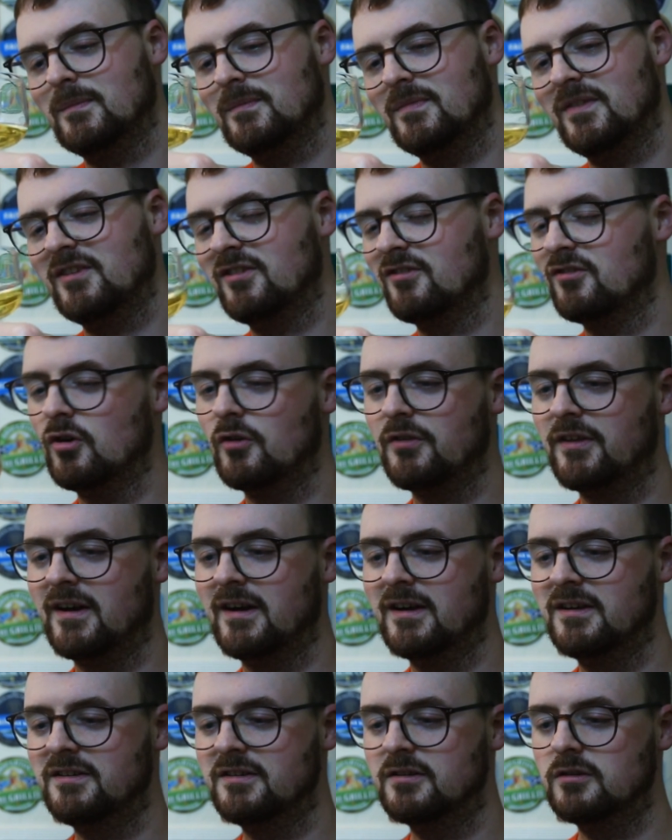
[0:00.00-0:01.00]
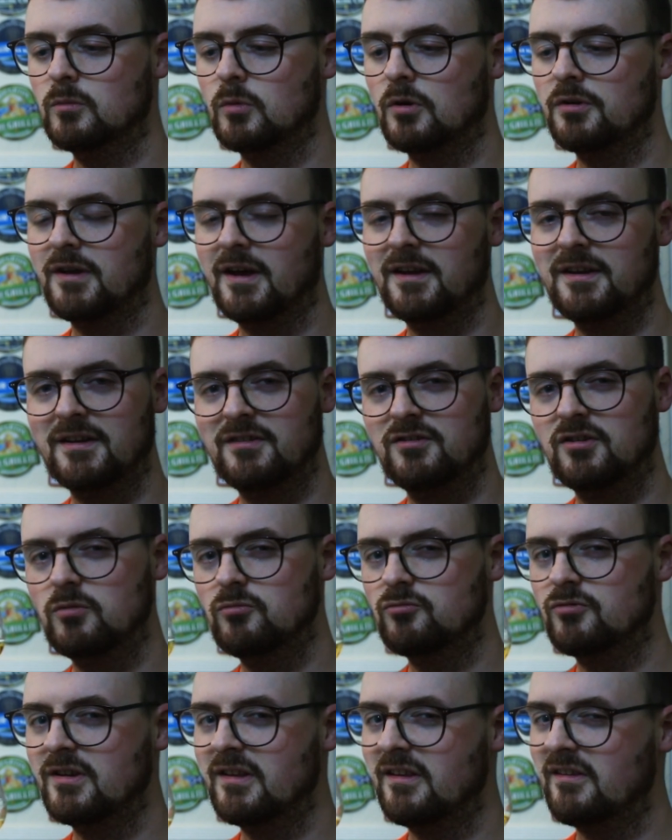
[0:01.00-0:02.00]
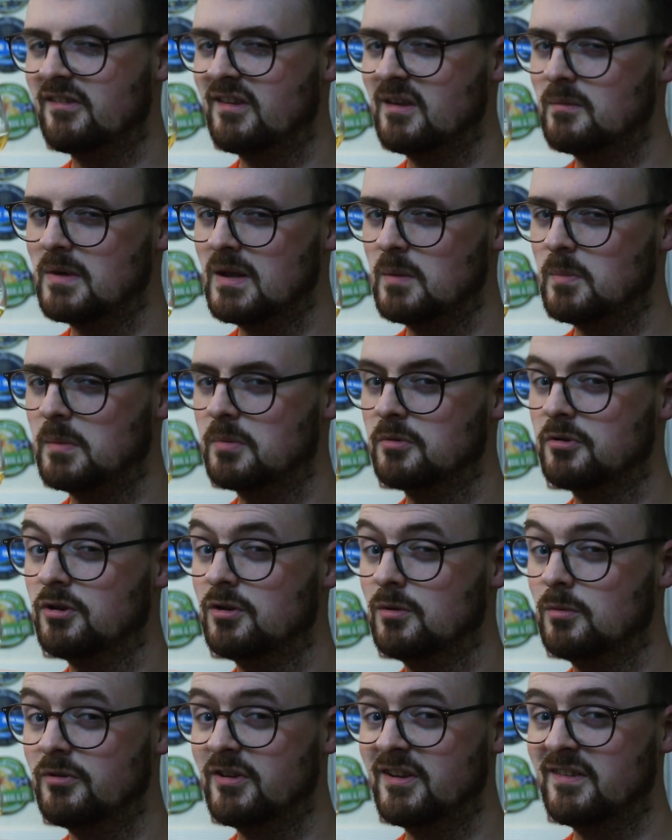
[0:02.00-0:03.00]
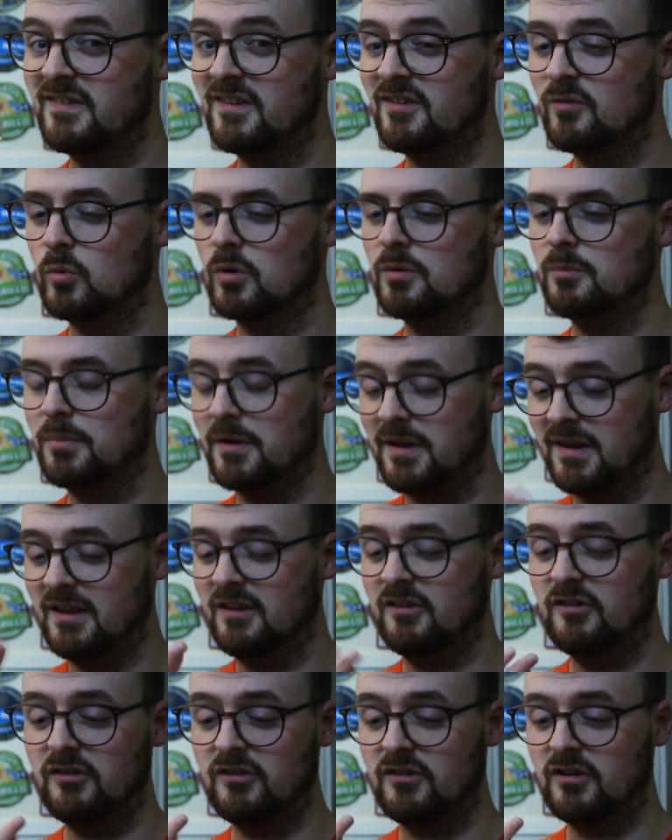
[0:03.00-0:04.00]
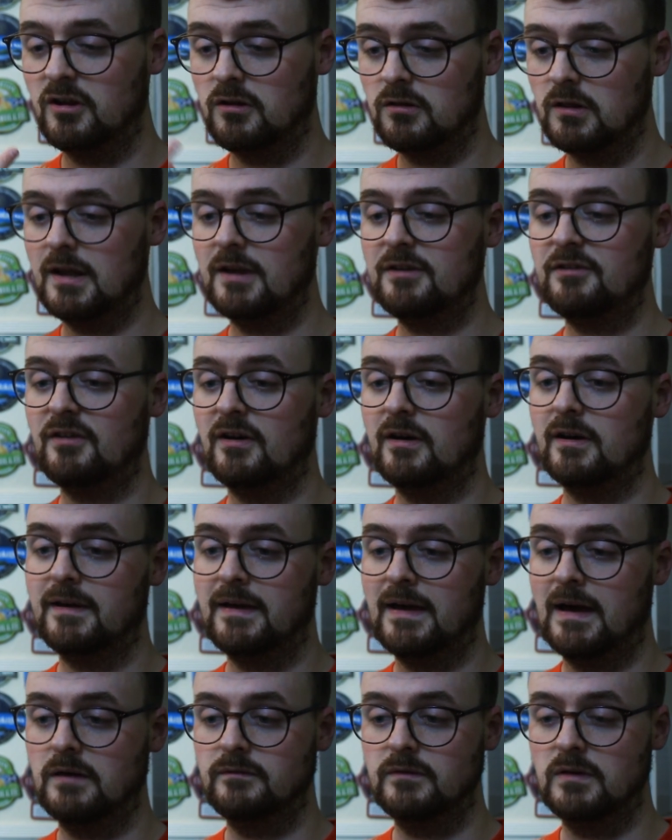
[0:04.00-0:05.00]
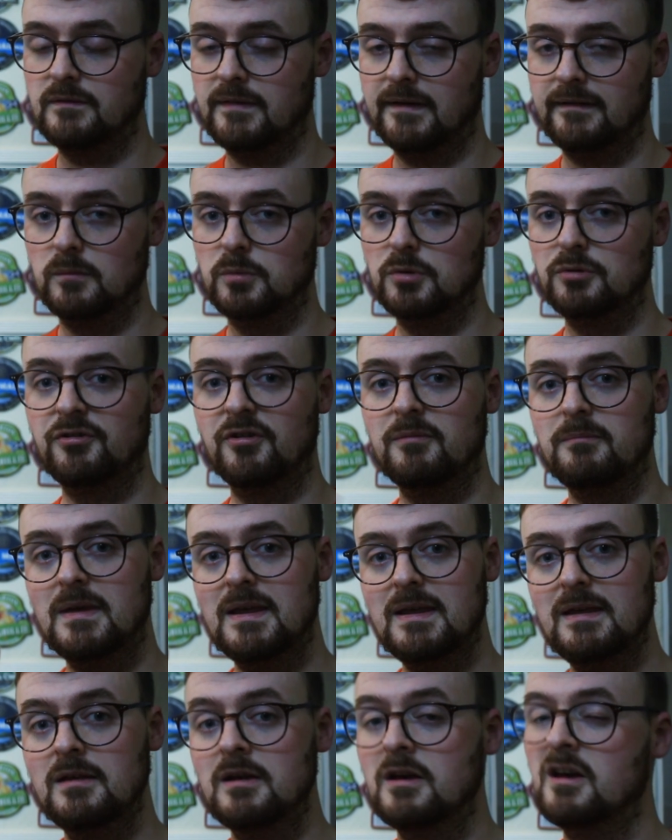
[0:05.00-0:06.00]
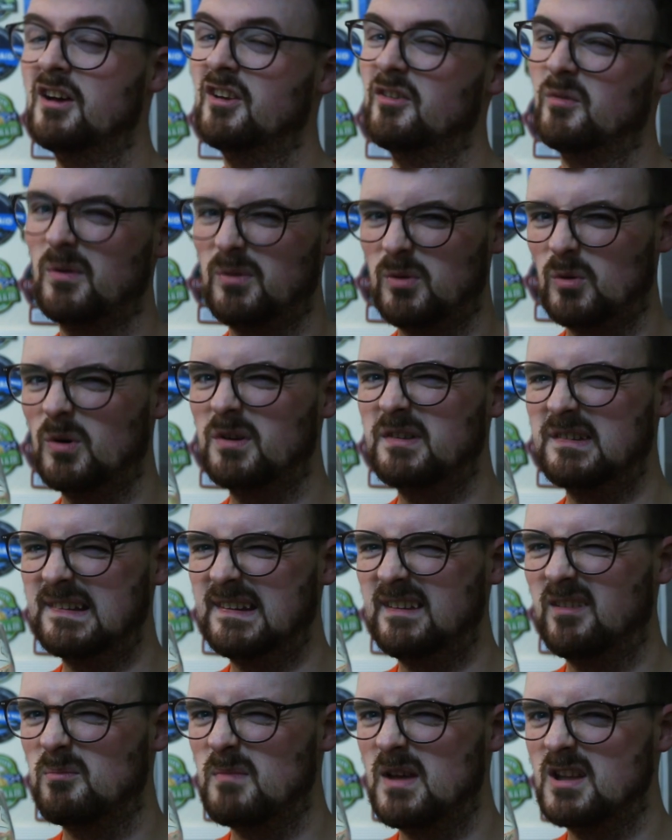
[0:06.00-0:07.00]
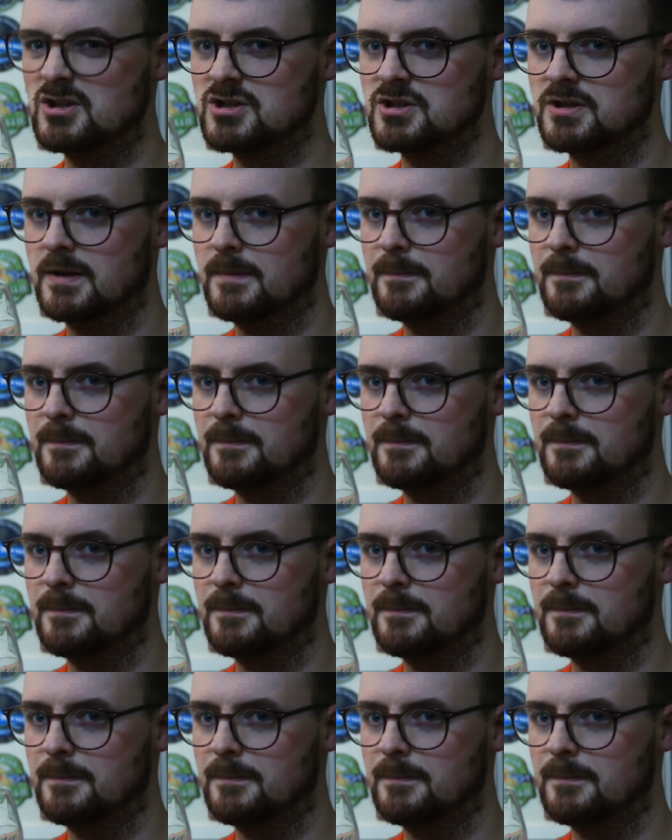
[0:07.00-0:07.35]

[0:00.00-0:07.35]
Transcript: This is not the ideal one, and I don't really see many people using this one, but it is a glass that I have available to me, so I thought I'd at least mention